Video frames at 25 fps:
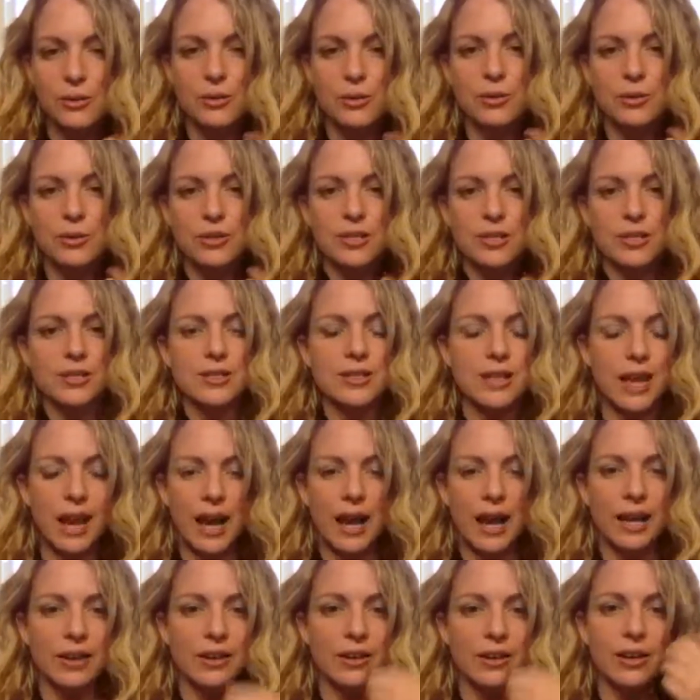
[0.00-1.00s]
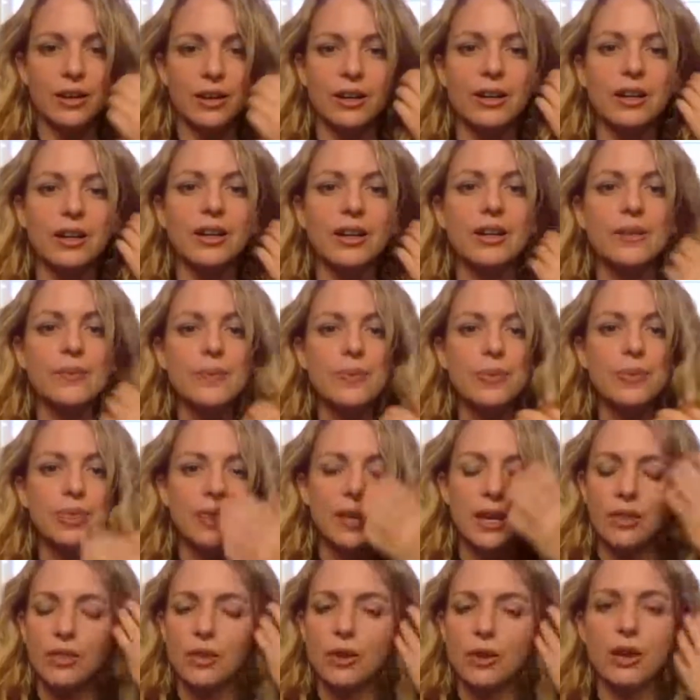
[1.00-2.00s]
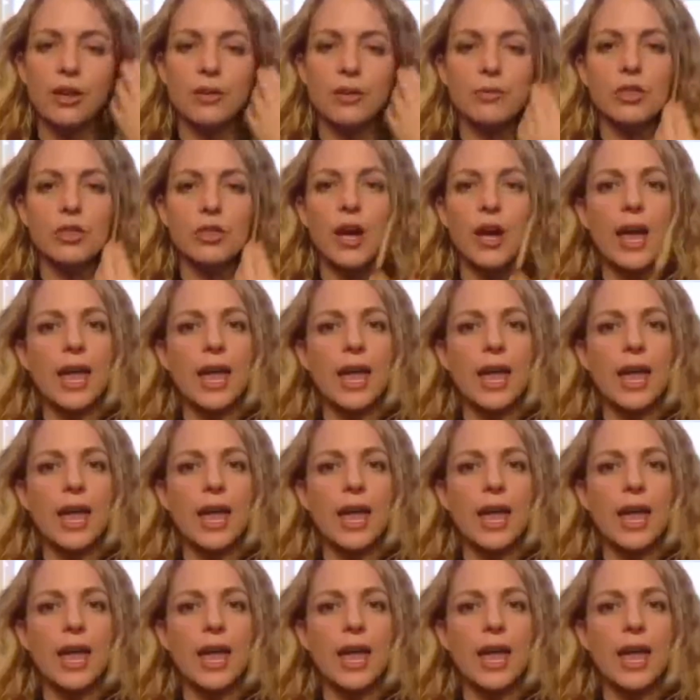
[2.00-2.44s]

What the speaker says: desire, the